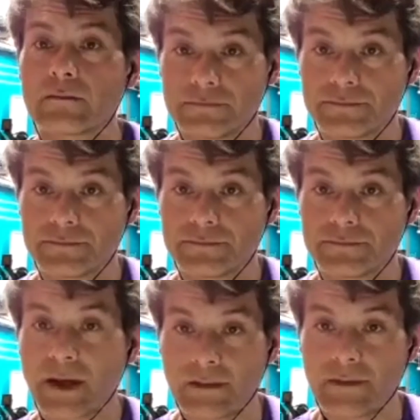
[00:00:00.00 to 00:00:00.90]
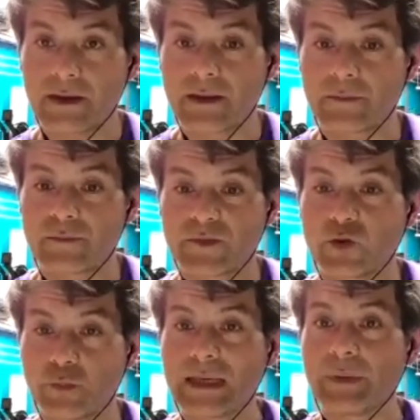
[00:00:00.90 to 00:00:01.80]
They're the two
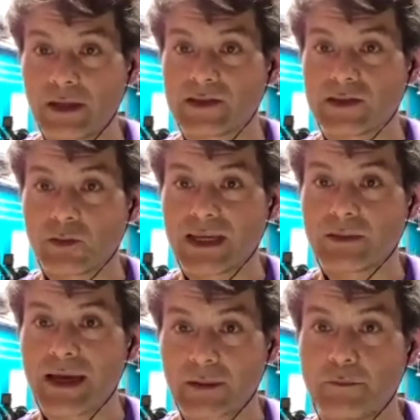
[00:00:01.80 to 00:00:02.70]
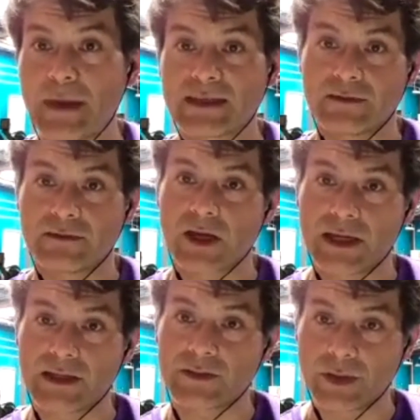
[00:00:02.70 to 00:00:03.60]
big pillars that we can make a massive
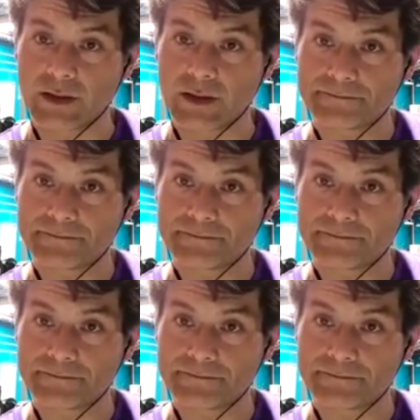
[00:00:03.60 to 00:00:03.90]
change with.